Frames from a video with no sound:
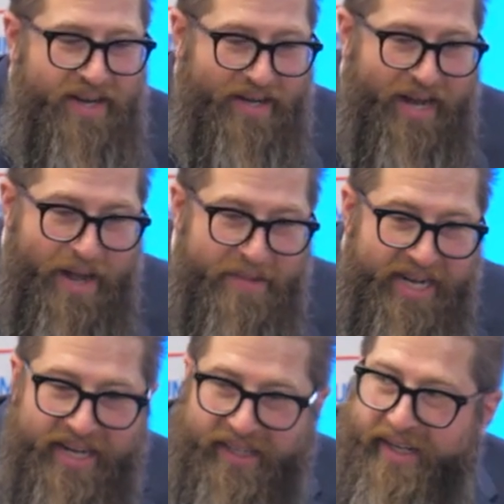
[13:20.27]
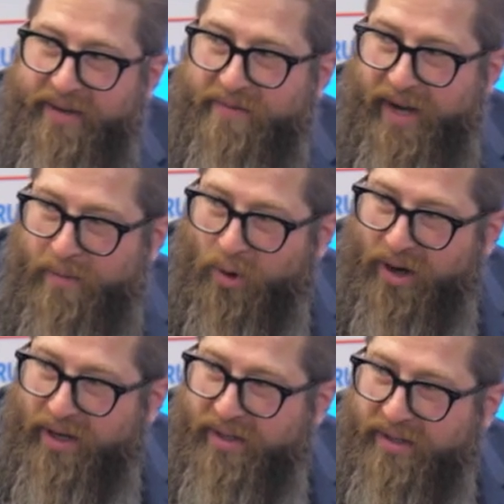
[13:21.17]
A common analytic
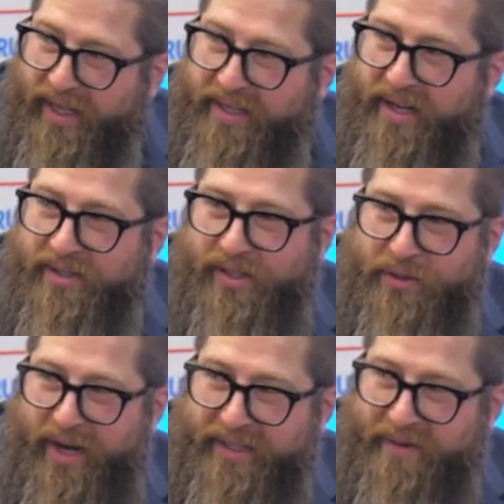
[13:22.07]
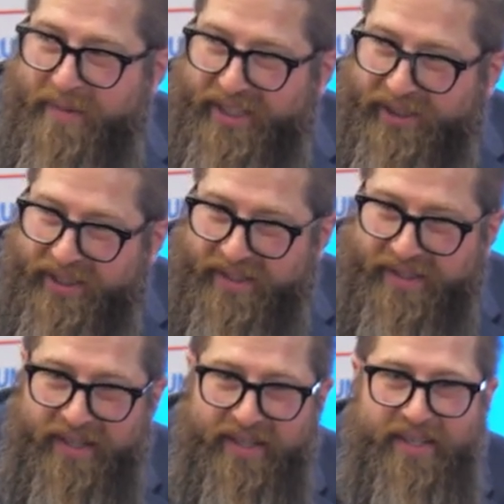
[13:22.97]
framework that does the
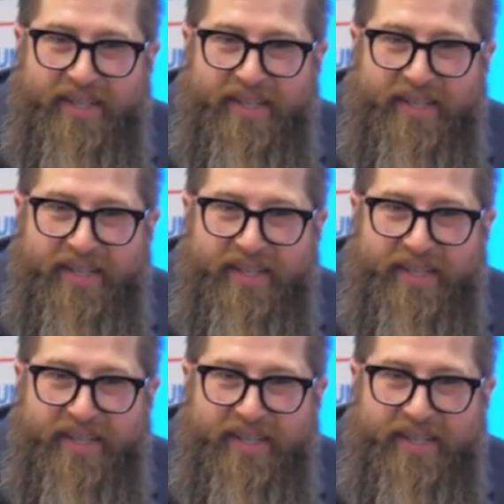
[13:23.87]
transformations,